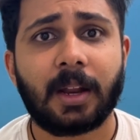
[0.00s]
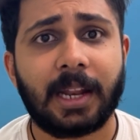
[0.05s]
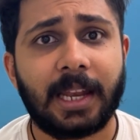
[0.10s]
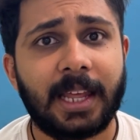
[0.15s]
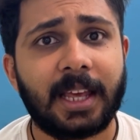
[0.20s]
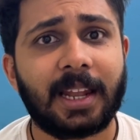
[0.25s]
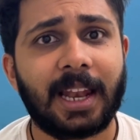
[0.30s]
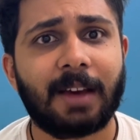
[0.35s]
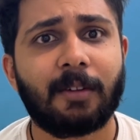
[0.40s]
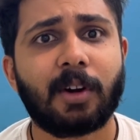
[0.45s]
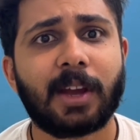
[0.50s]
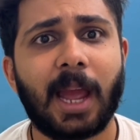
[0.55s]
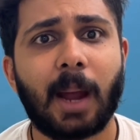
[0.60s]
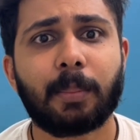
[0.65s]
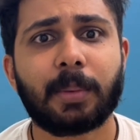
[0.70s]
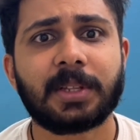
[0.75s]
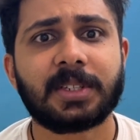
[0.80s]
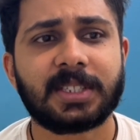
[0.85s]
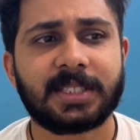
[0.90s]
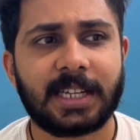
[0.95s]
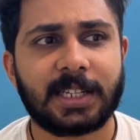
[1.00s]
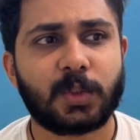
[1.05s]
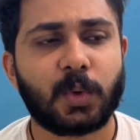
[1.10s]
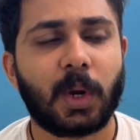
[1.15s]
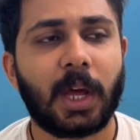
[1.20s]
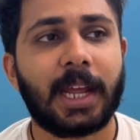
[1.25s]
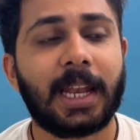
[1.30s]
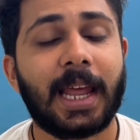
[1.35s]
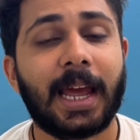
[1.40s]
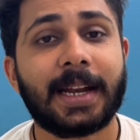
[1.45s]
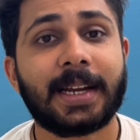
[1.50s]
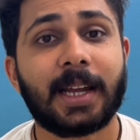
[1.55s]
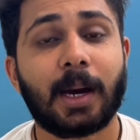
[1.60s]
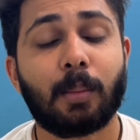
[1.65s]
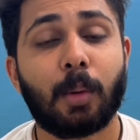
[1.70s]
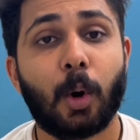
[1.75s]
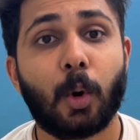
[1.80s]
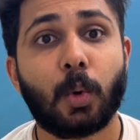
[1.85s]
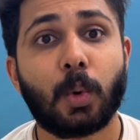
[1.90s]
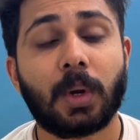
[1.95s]
really clever captaincy. That's what I liked
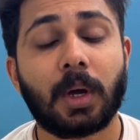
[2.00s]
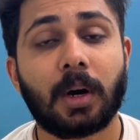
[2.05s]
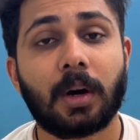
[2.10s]
about